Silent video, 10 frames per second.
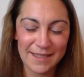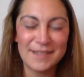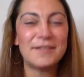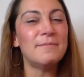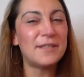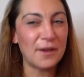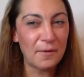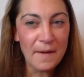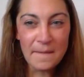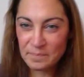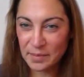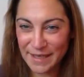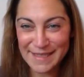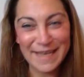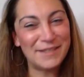system. So
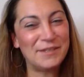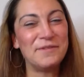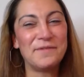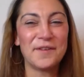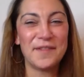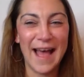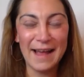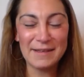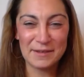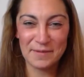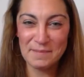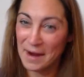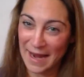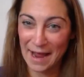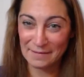please stay tuned for that. So we
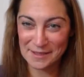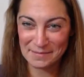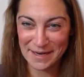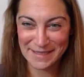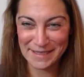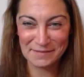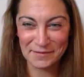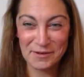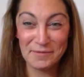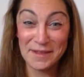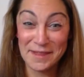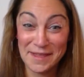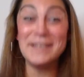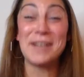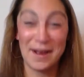might have some ideas for you
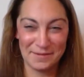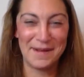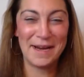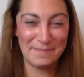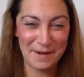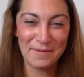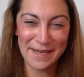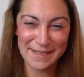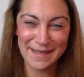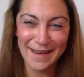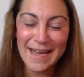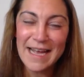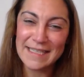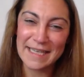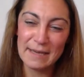within Child Mind about ways to
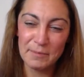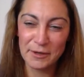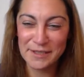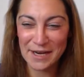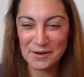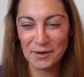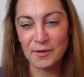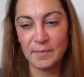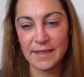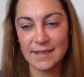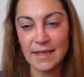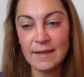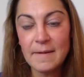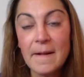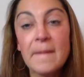keep your 10-year-old
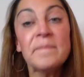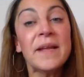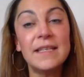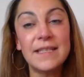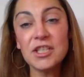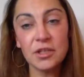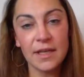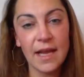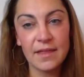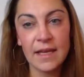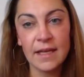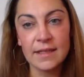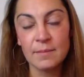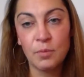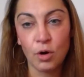busy. Additionally, I think it's
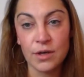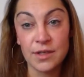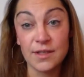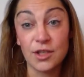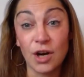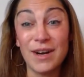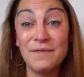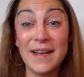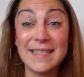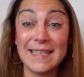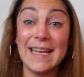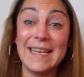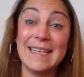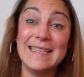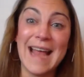important to start
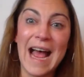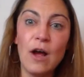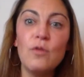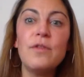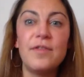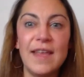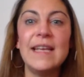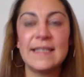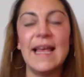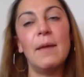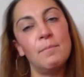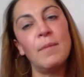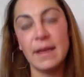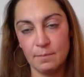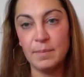investigating now things that
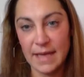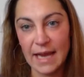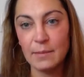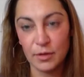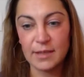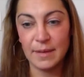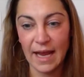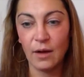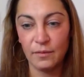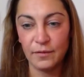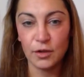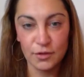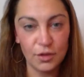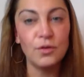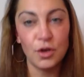might be able to be helpful
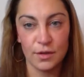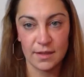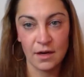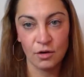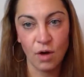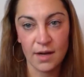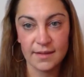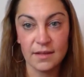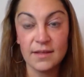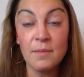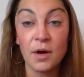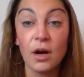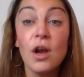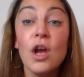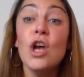to your son across the
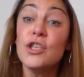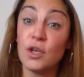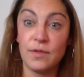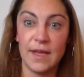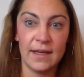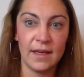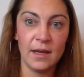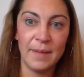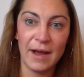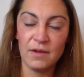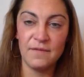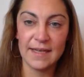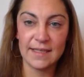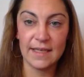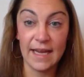summer. So thinking about
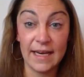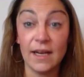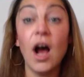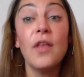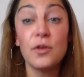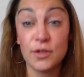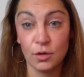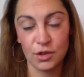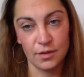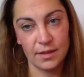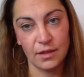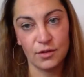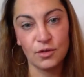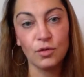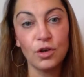investigating other social skills
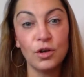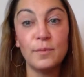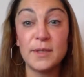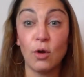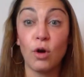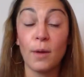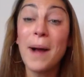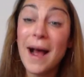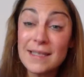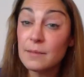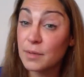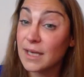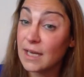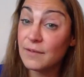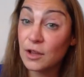groups or possibly
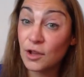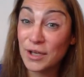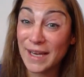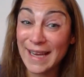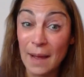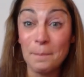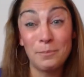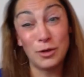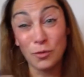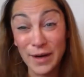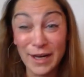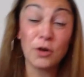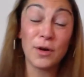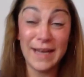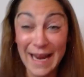even looking at
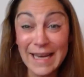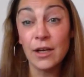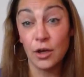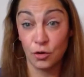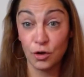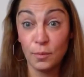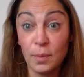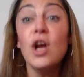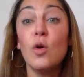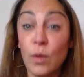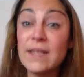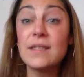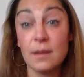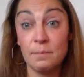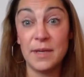creating a group with
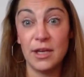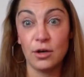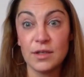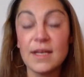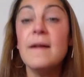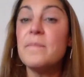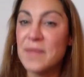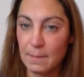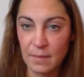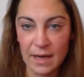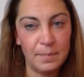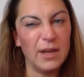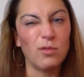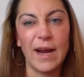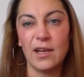some peers that might be
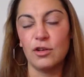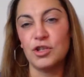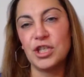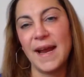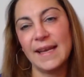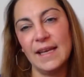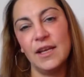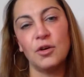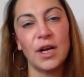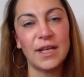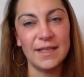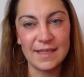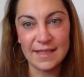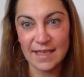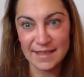a regular check-in or a
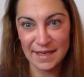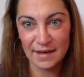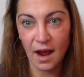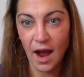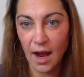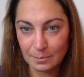consistent